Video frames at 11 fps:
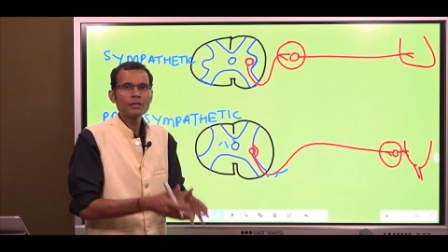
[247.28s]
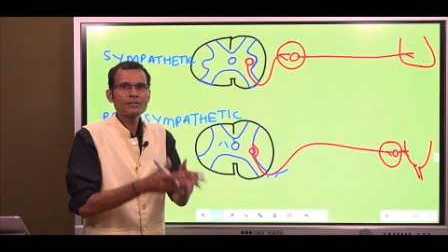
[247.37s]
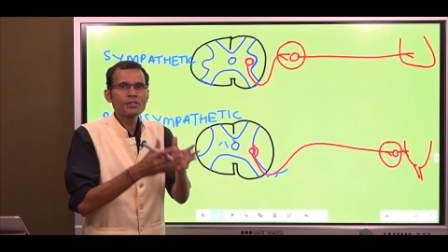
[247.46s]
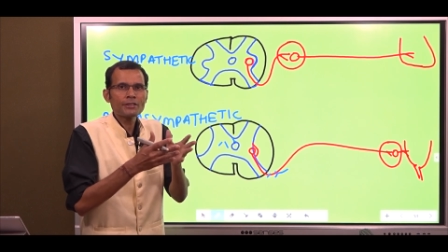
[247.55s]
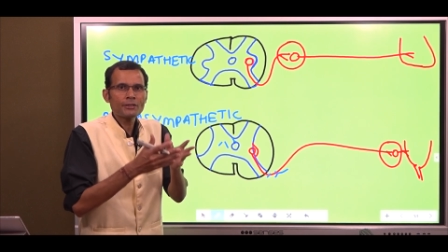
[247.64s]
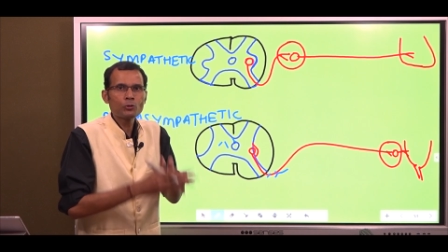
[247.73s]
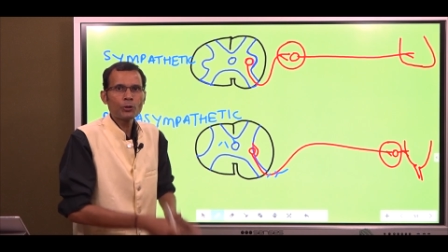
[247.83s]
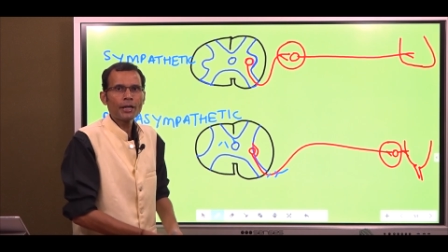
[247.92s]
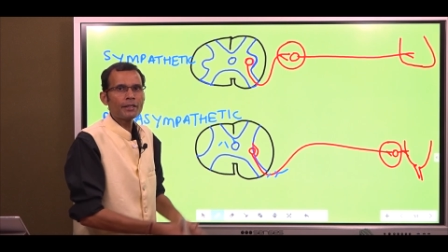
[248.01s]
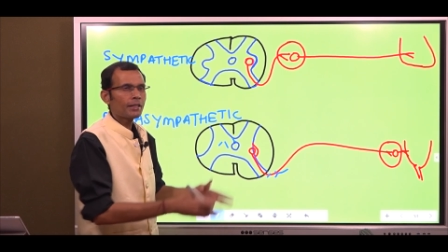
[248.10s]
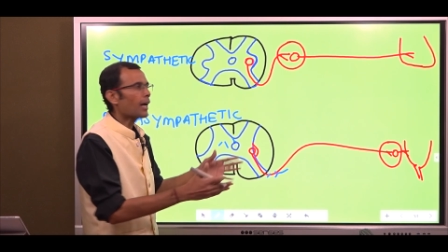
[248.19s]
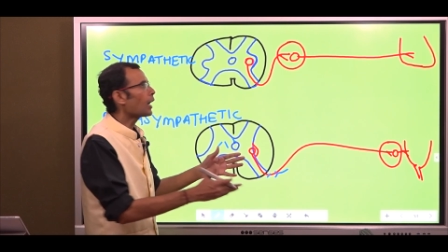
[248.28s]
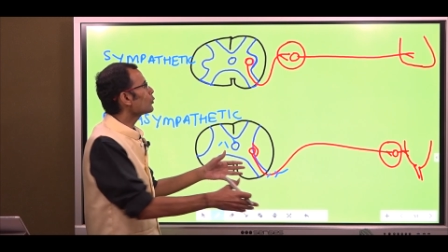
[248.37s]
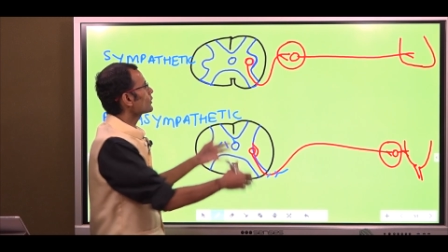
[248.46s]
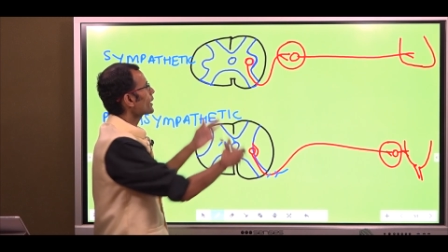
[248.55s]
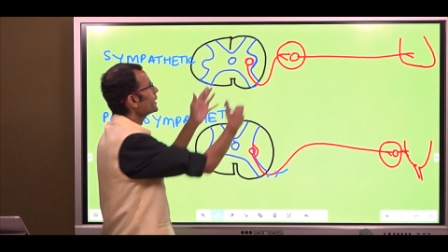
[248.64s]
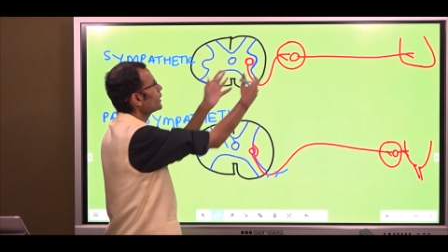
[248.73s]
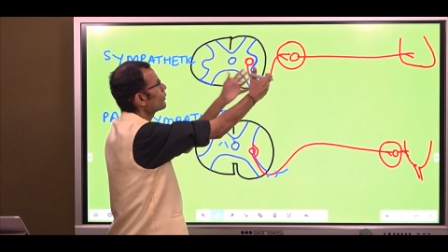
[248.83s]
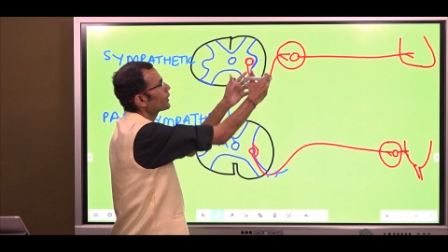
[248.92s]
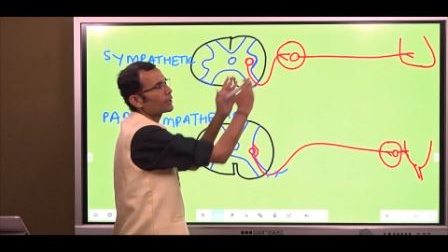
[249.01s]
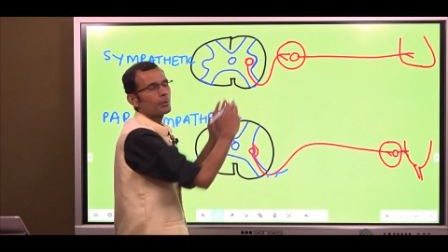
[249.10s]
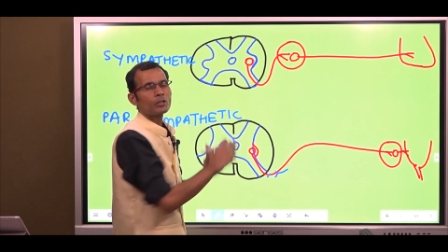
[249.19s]
is just located outside the
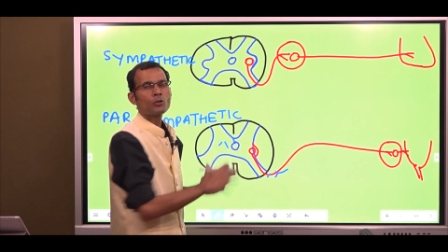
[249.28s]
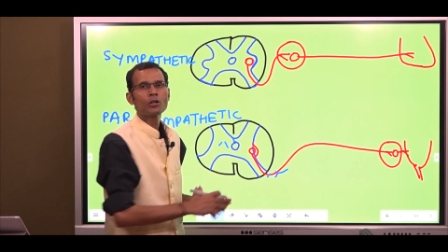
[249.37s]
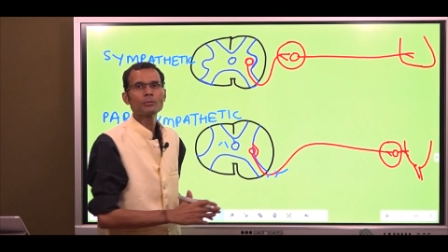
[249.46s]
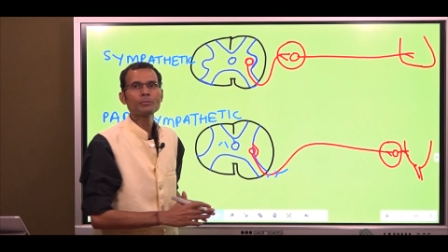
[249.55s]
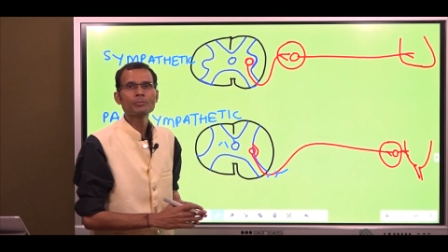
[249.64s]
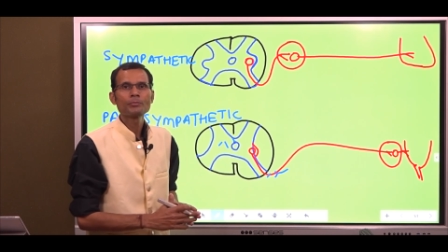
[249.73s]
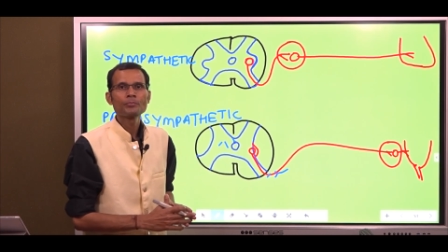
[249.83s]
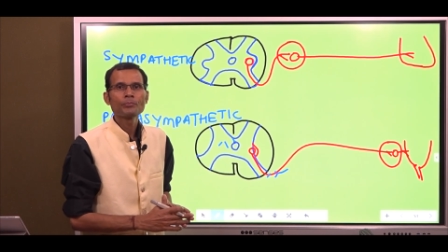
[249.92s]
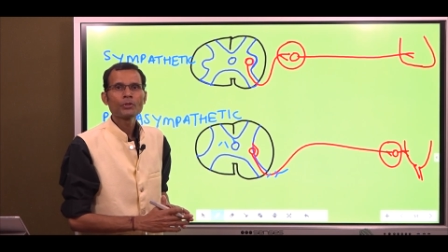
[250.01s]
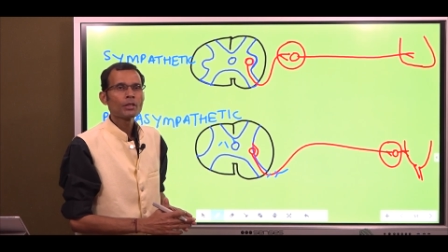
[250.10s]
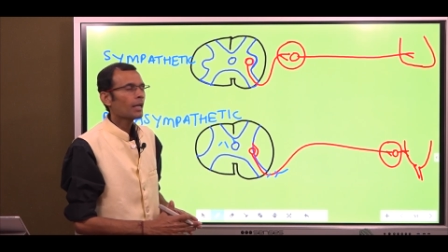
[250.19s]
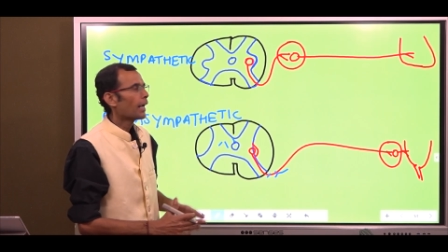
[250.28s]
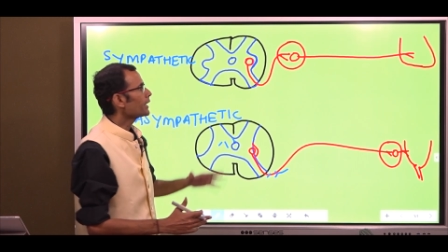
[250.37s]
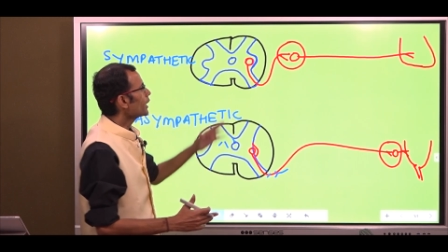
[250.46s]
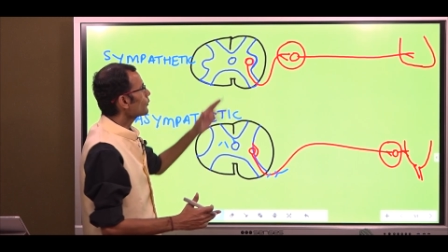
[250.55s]
vertebral column and